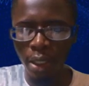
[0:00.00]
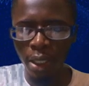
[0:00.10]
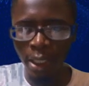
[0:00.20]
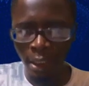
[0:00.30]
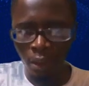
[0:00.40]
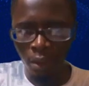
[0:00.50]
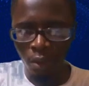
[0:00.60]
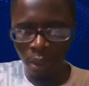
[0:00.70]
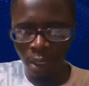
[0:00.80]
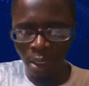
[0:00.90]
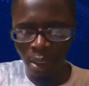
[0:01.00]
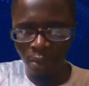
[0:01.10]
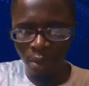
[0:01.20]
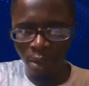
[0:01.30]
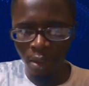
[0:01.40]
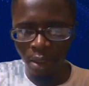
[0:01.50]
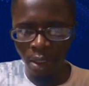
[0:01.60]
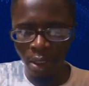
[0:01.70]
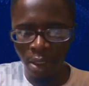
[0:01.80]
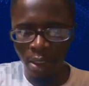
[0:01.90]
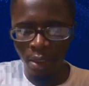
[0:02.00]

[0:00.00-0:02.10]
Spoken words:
n squared. We can see here